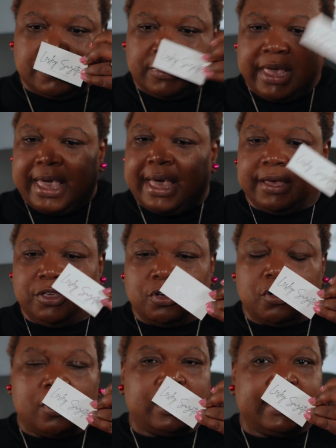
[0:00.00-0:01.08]
Yeah, you're
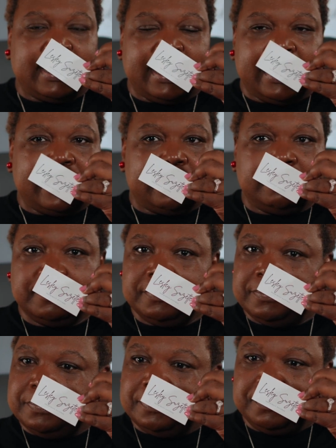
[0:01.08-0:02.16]
going to get
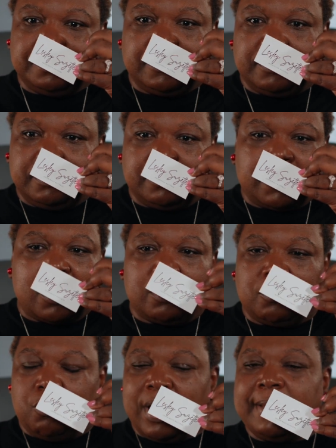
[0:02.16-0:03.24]

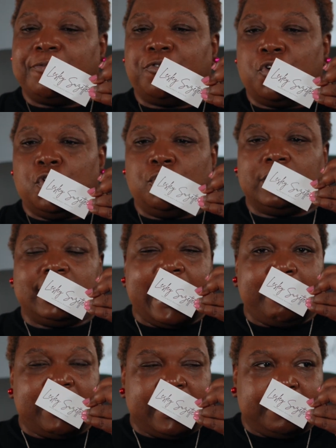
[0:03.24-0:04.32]
grapefruit,
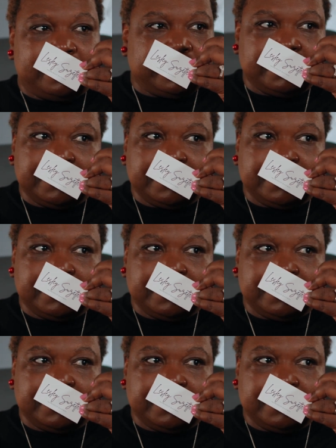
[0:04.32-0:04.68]
lemon,